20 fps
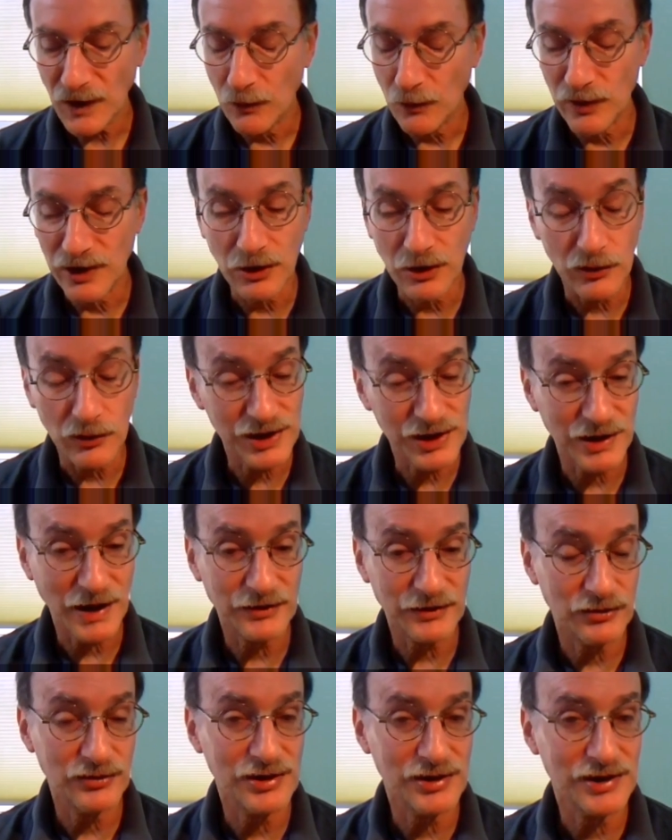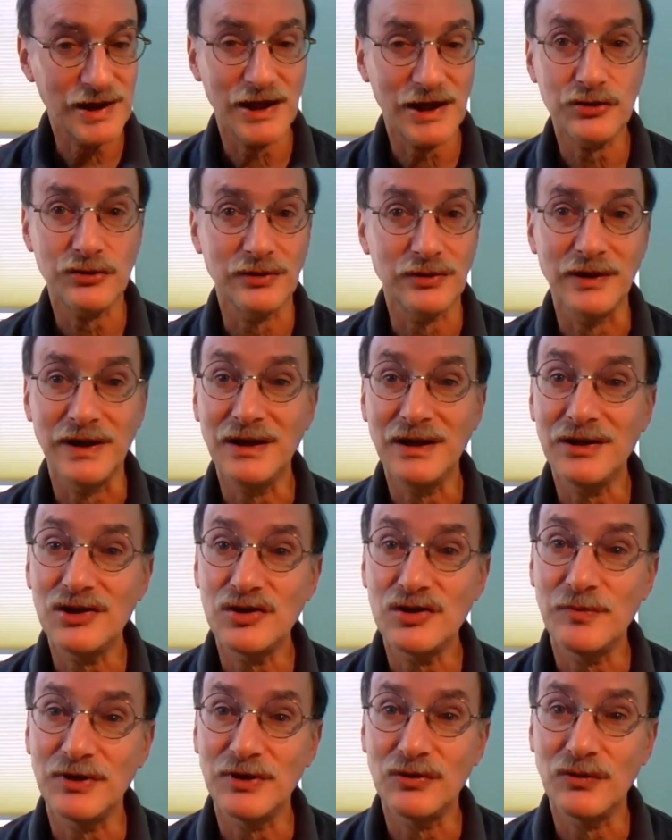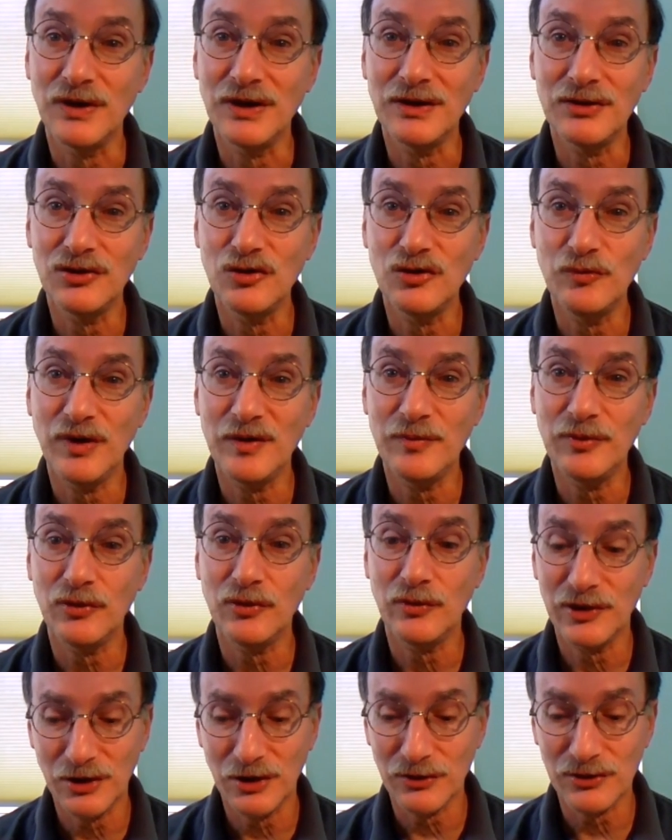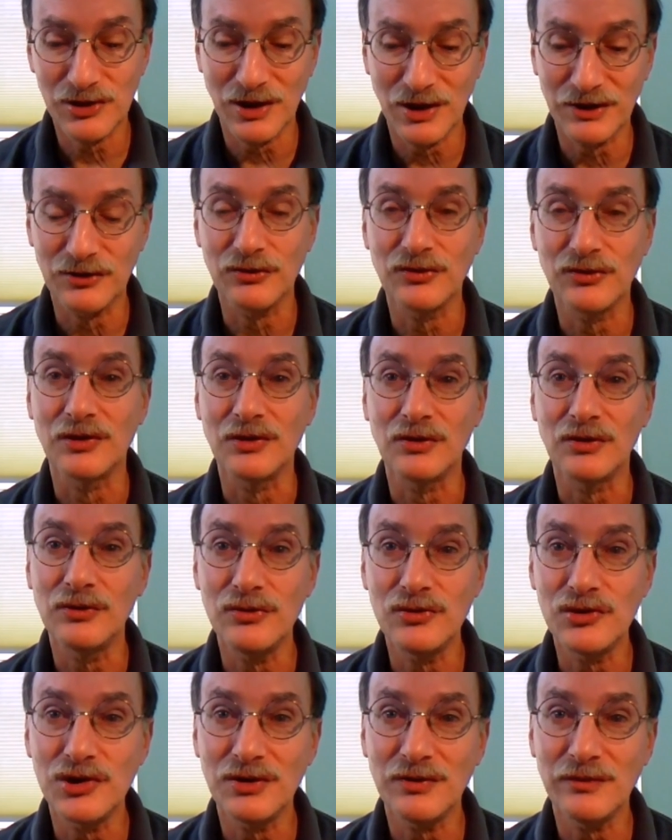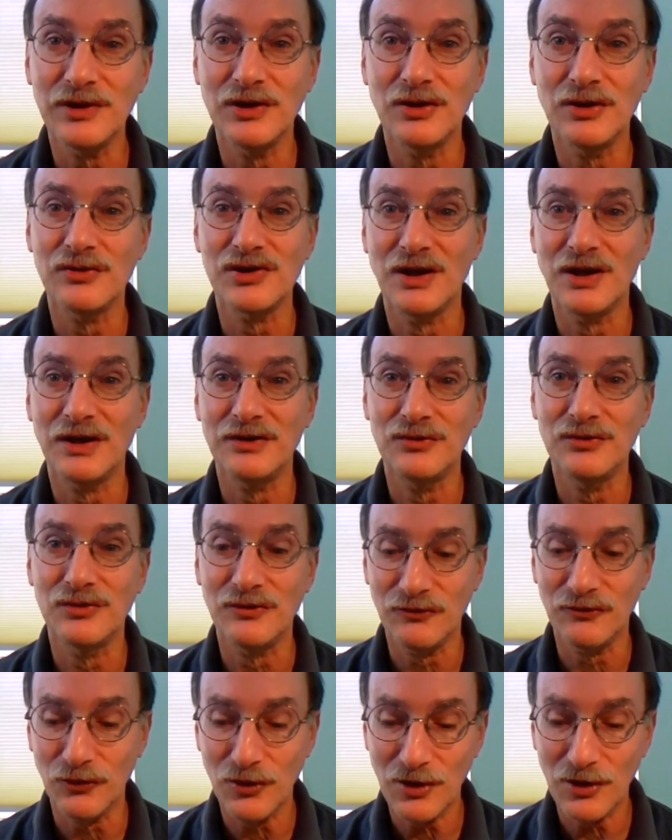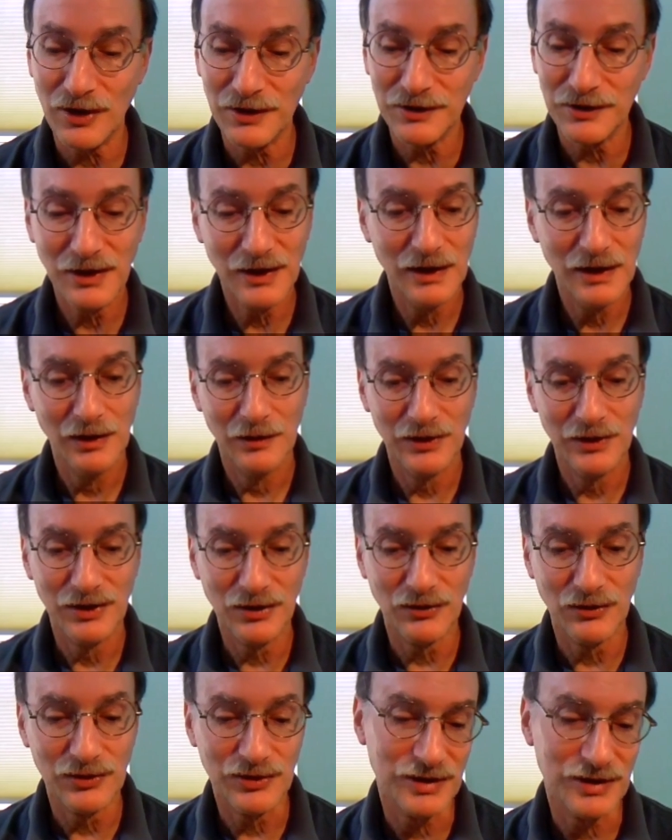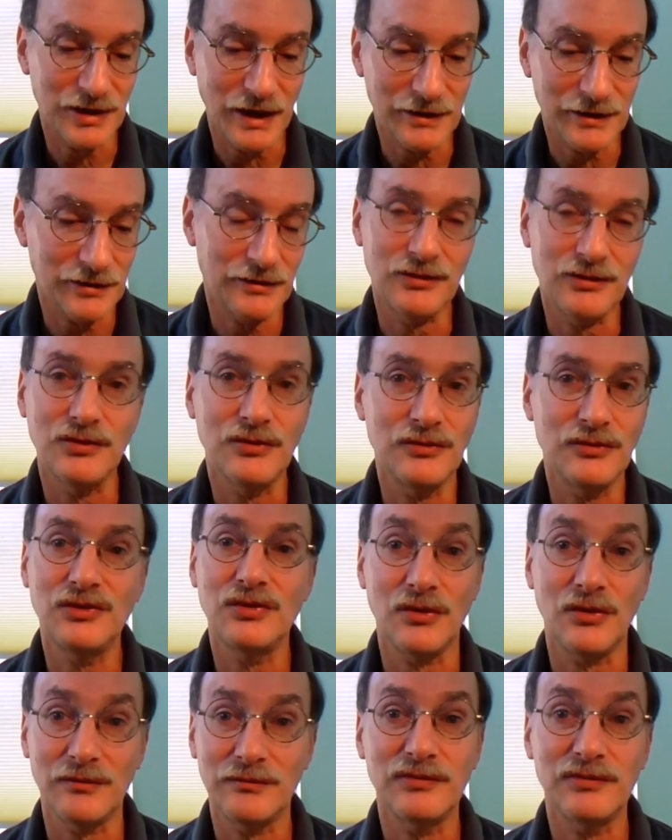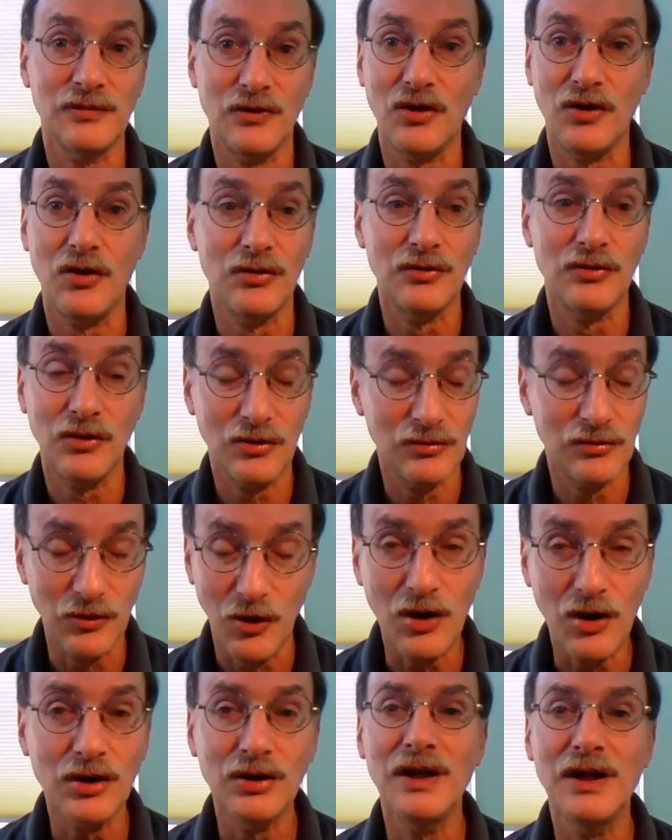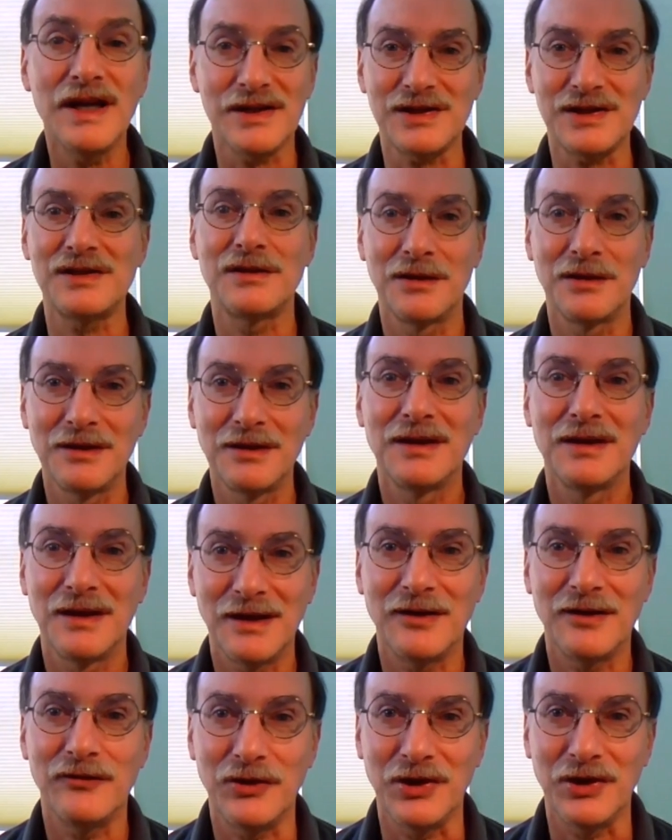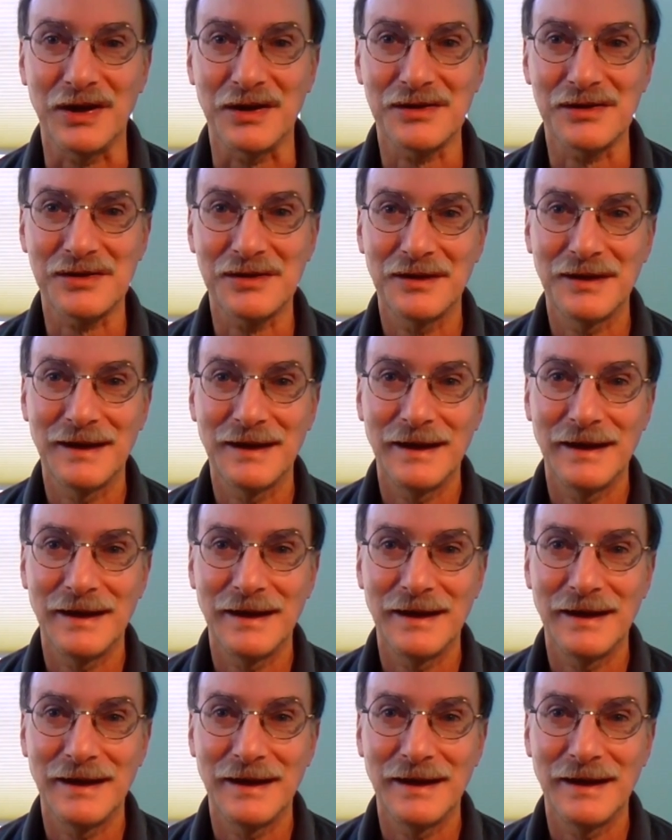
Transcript: We know it's not due to sensory leakage between the two people. We know it's not due to collusion. We know it's not due to fraud. We know it's not due to a long list of things.